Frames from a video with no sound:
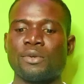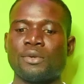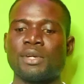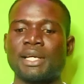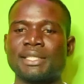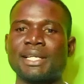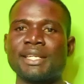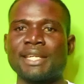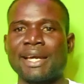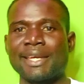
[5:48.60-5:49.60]
you
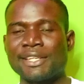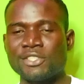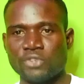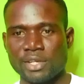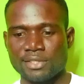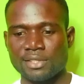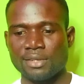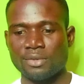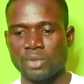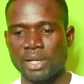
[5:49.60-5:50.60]
understand their interest,
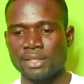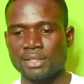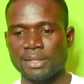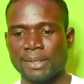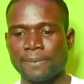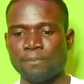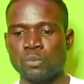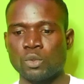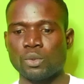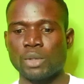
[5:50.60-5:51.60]
right?
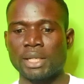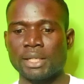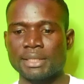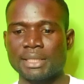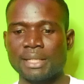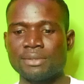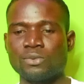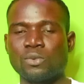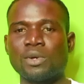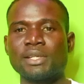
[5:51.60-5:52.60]
You
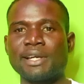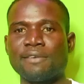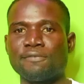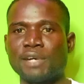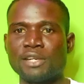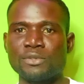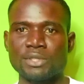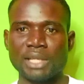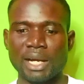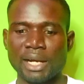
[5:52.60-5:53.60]
understand what their
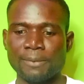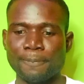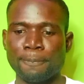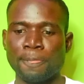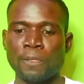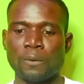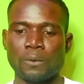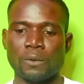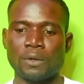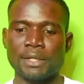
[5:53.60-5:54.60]
values are,
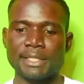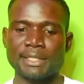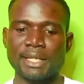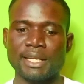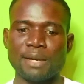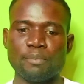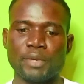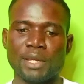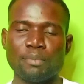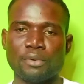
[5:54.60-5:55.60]
understand their
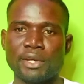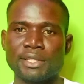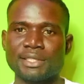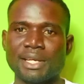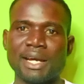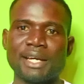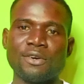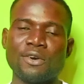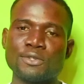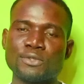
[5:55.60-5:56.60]
pain points,
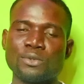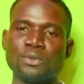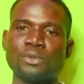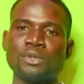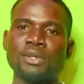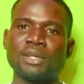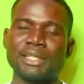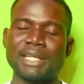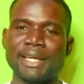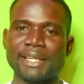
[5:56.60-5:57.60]
and also
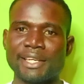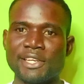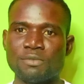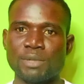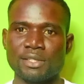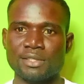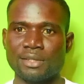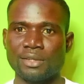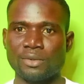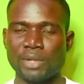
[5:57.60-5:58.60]
their engagement,
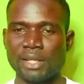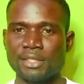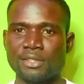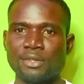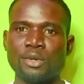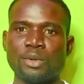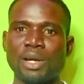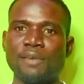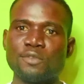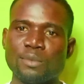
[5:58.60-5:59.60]
right?
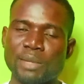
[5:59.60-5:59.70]
You have to